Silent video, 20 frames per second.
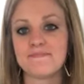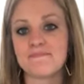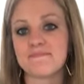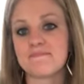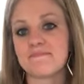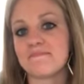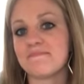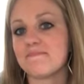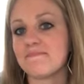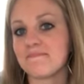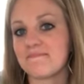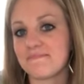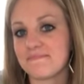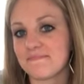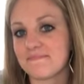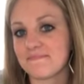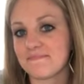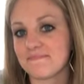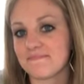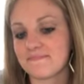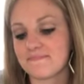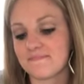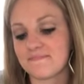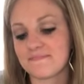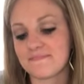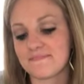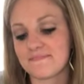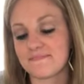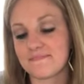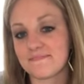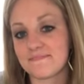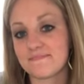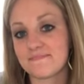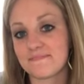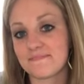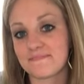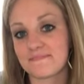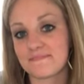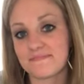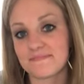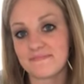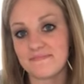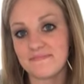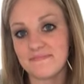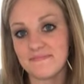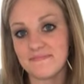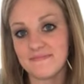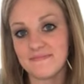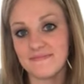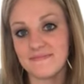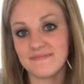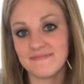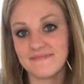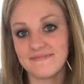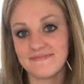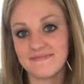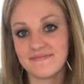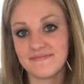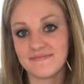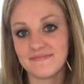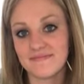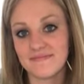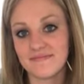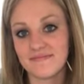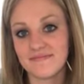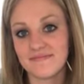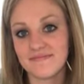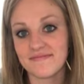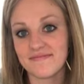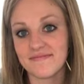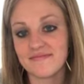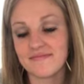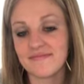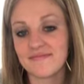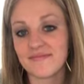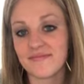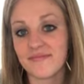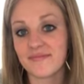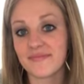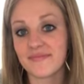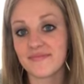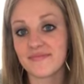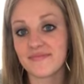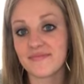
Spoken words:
(no one is talking)